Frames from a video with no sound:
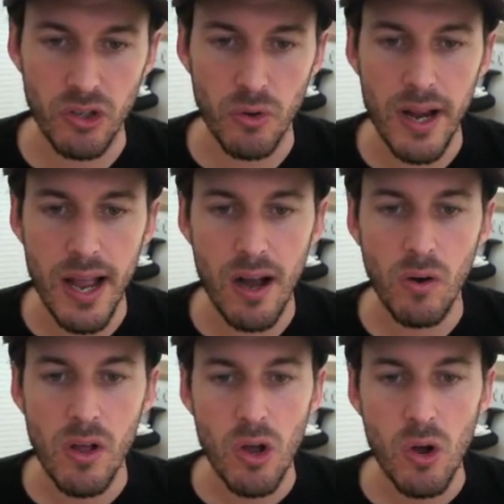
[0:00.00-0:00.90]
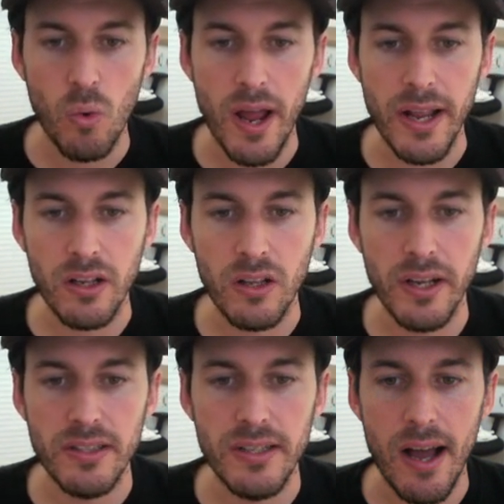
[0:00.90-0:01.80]
So now, when I
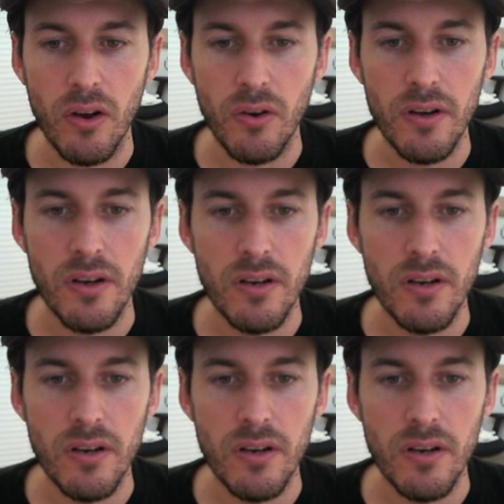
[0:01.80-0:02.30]
click down